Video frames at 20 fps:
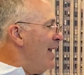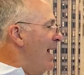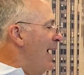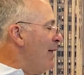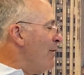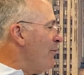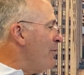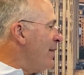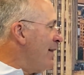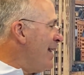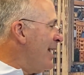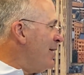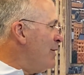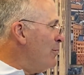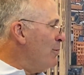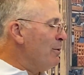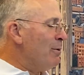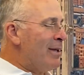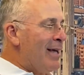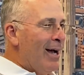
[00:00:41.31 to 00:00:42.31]
I don't think they
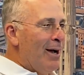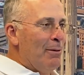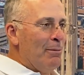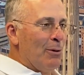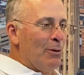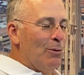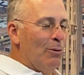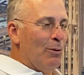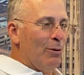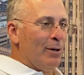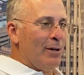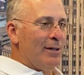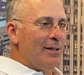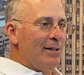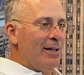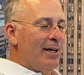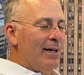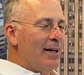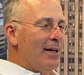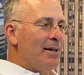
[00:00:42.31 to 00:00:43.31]
do it with Kyle McCord.
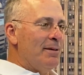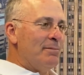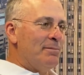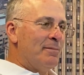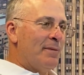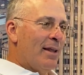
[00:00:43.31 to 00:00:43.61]
Um,